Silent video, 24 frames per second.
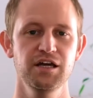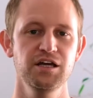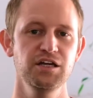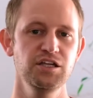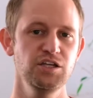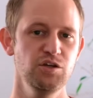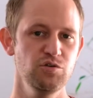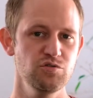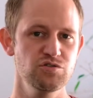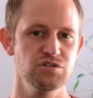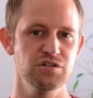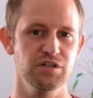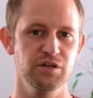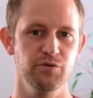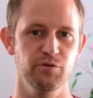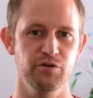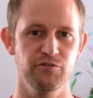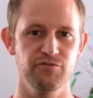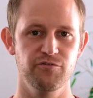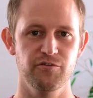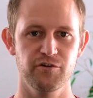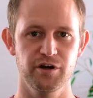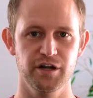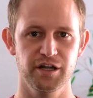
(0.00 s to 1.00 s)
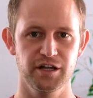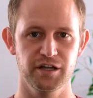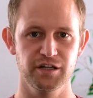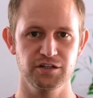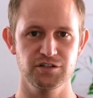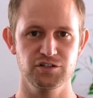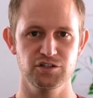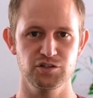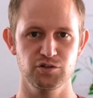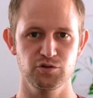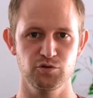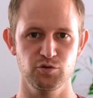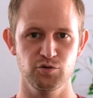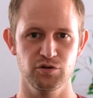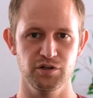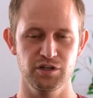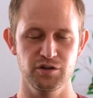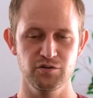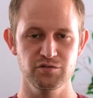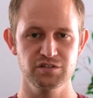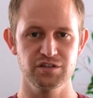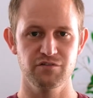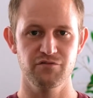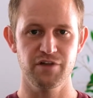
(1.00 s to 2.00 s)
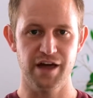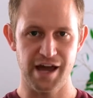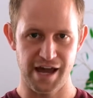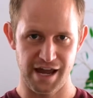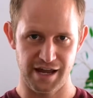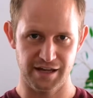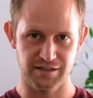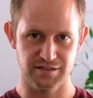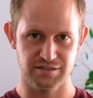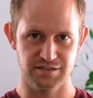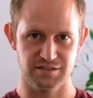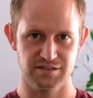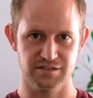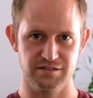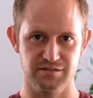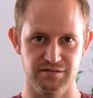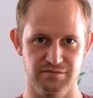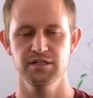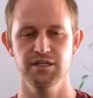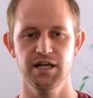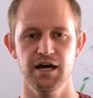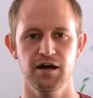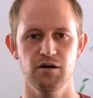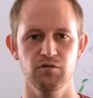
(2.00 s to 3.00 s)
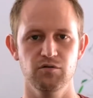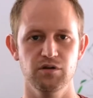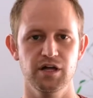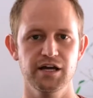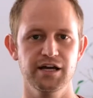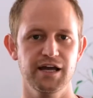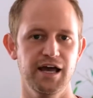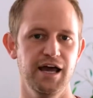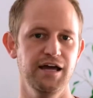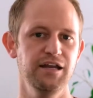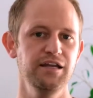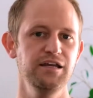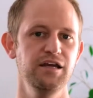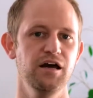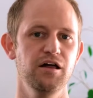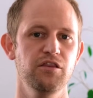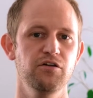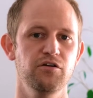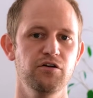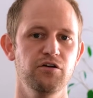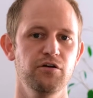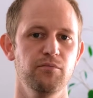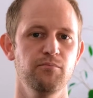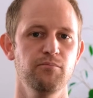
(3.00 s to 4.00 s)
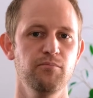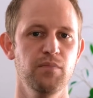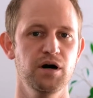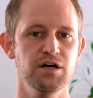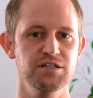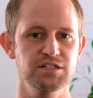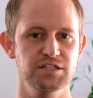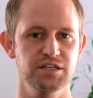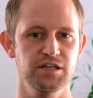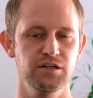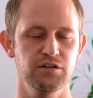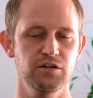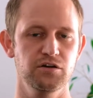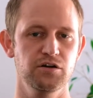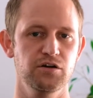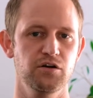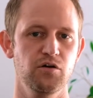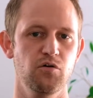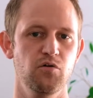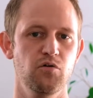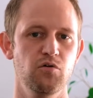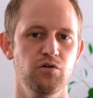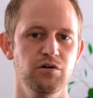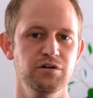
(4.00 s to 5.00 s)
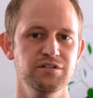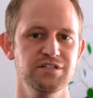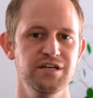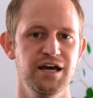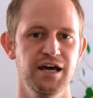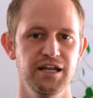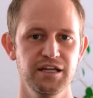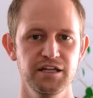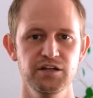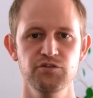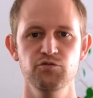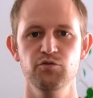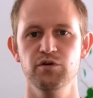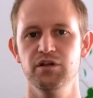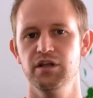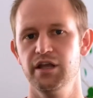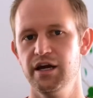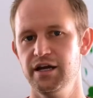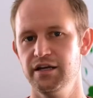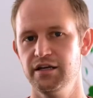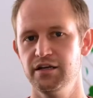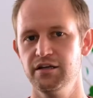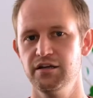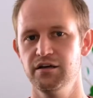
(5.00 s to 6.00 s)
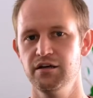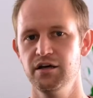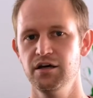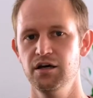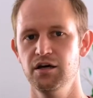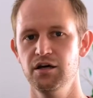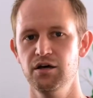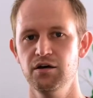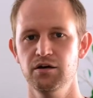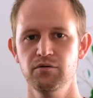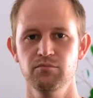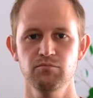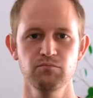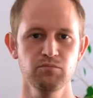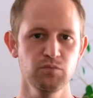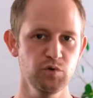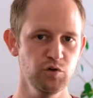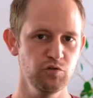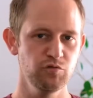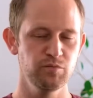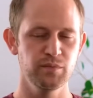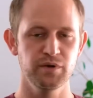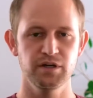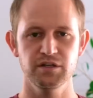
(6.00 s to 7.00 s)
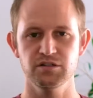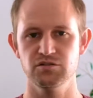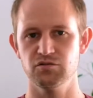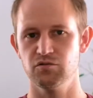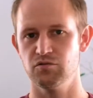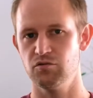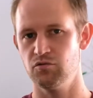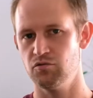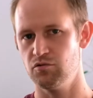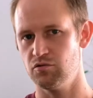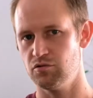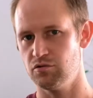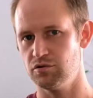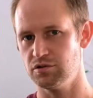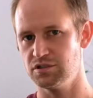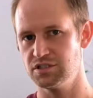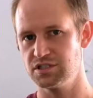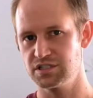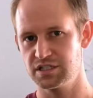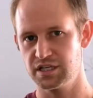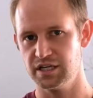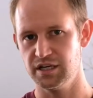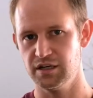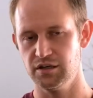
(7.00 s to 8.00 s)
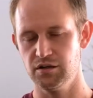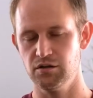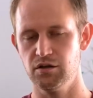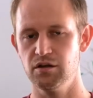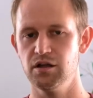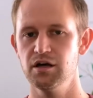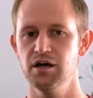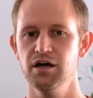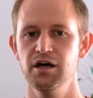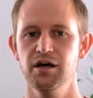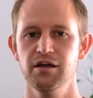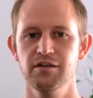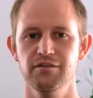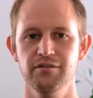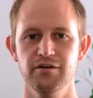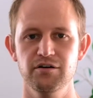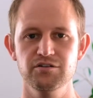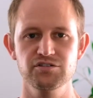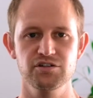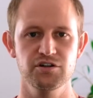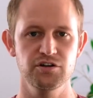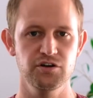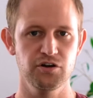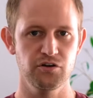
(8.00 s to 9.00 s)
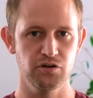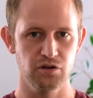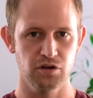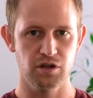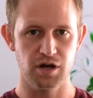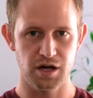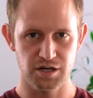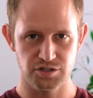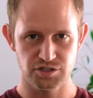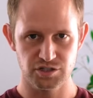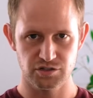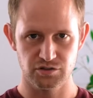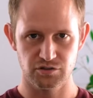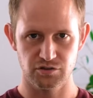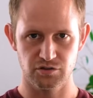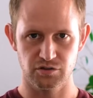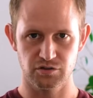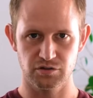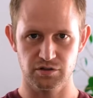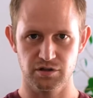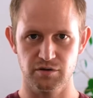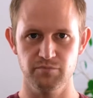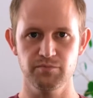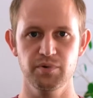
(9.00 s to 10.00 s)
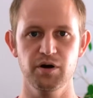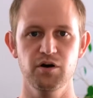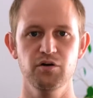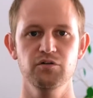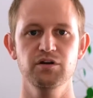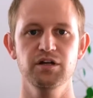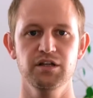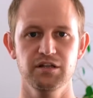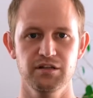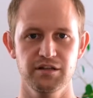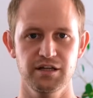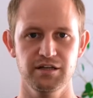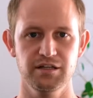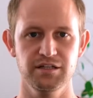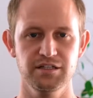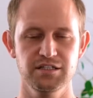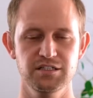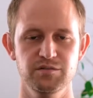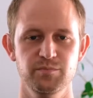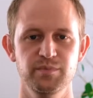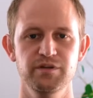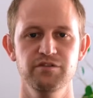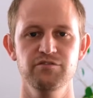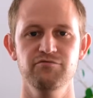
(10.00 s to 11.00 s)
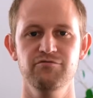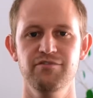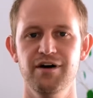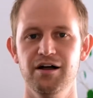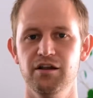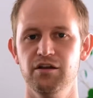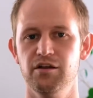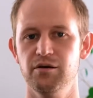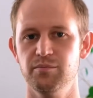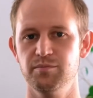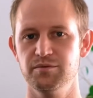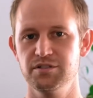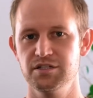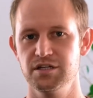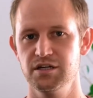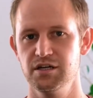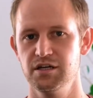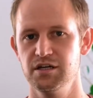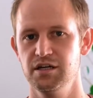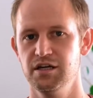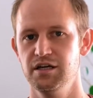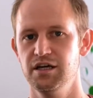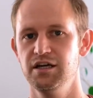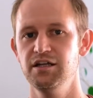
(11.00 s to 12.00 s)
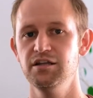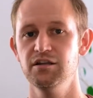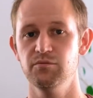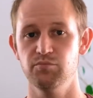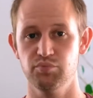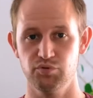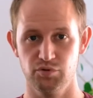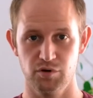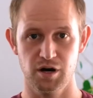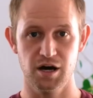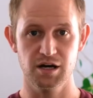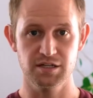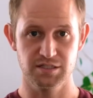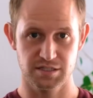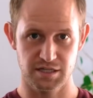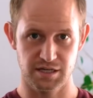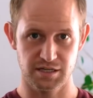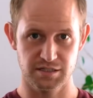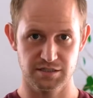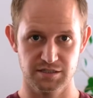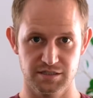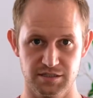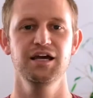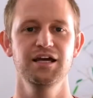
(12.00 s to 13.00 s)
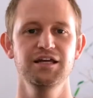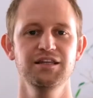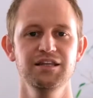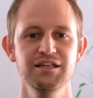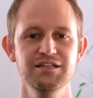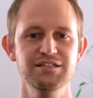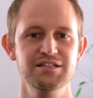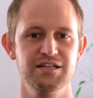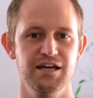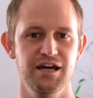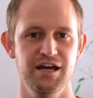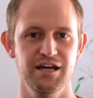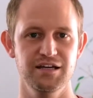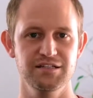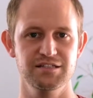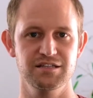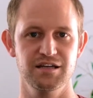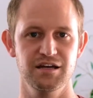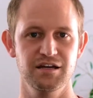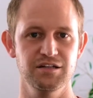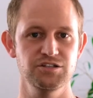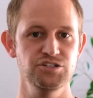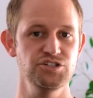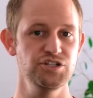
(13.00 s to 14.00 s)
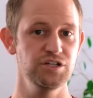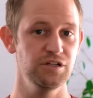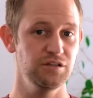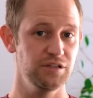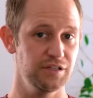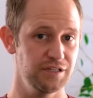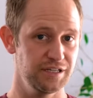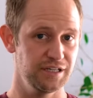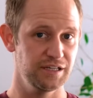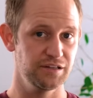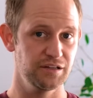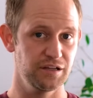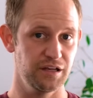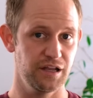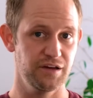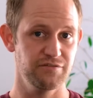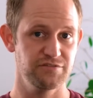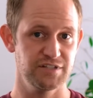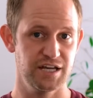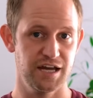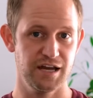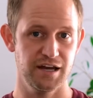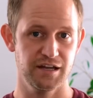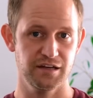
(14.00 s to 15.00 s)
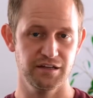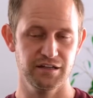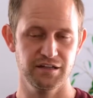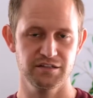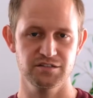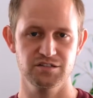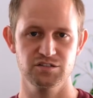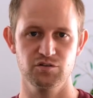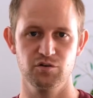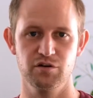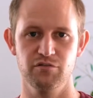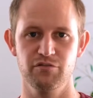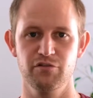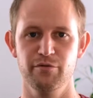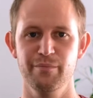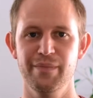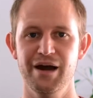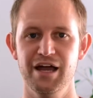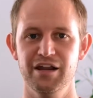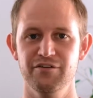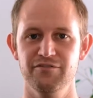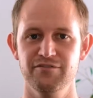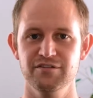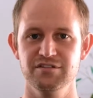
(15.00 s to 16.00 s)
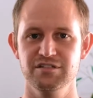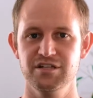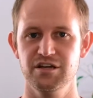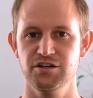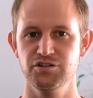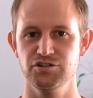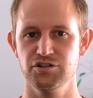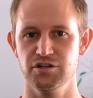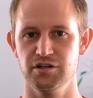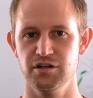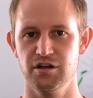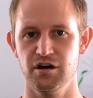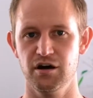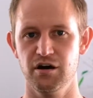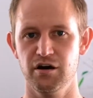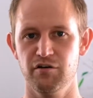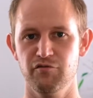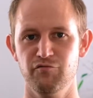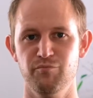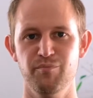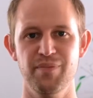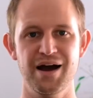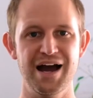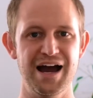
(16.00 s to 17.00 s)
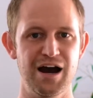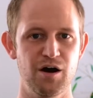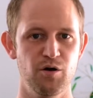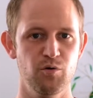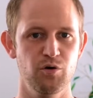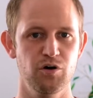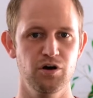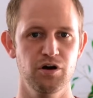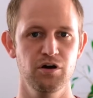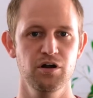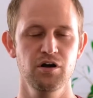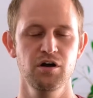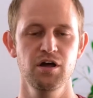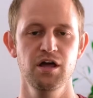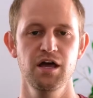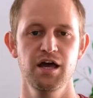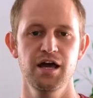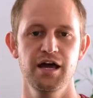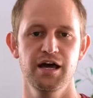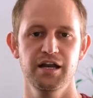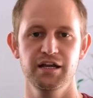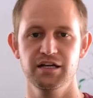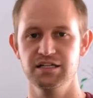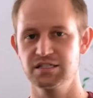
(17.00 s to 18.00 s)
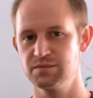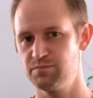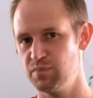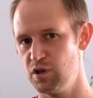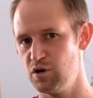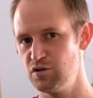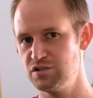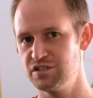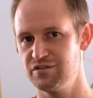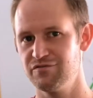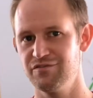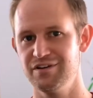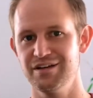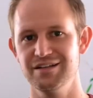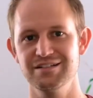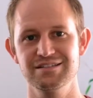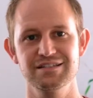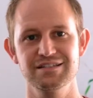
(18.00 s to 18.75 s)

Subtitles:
usually referring to the use of the hands. Now, like any other muscular or tendon-related movement or skill, there's a neurological component that needs to be developed in the process. In this case, agility in the left hand is sort of the manifestation of power and explosiveness